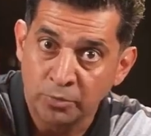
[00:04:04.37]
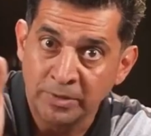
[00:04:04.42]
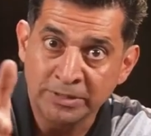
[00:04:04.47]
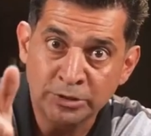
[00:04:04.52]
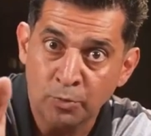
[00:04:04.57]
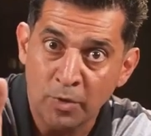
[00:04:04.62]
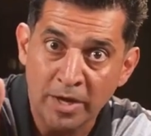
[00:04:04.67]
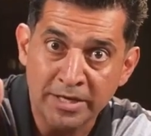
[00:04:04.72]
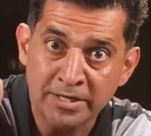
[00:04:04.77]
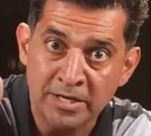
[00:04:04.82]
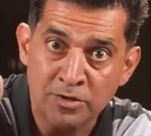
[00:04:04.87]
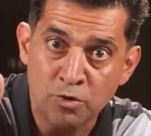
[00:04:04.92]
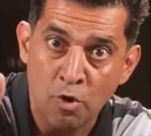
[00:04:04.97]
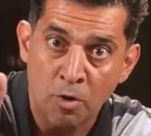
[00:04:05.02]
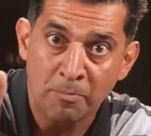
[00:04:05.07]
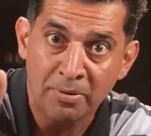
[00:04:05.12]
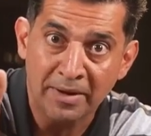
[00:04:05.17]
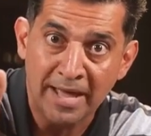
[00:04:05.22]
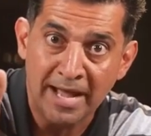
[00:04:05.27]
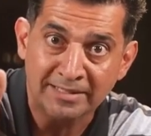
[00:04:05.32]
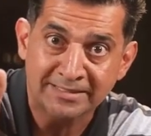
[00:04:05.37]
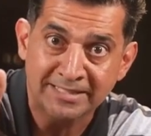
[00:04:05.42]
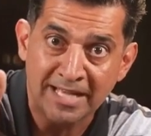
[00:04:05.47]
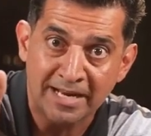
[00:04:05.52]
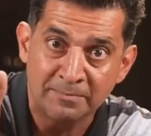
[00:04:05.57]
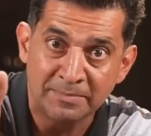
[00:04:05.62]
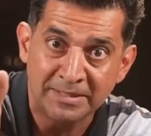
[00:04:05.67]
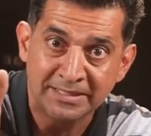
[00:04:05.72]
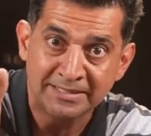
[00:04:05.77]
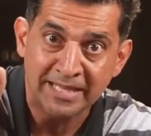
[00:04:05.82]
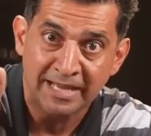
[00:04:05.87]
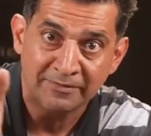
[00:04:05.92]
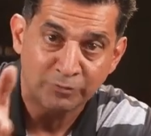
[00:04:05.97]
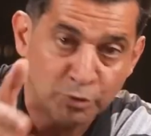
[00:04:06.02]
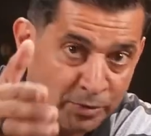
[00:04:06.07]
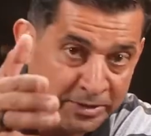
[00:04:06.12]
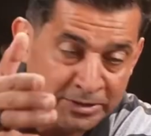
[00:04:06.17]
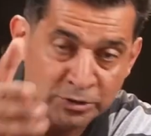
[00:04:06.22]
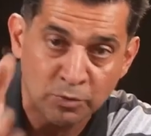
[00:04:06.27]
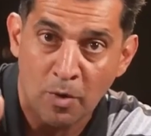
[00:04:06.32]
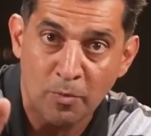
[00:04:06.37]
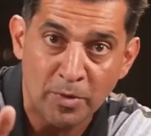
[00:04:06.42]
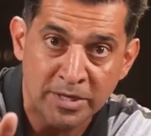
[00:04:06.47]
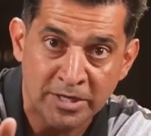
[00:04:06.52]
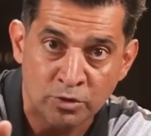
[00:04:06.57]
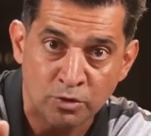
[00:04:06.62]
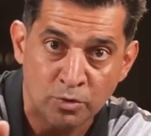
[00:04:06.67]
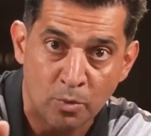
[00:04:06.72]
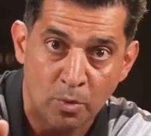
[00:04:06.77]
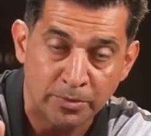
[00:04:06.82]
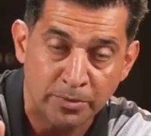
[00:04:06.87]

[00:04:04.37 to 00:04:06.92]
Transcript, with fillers: the reason why you can go and play outside and be safe, the reason why we can do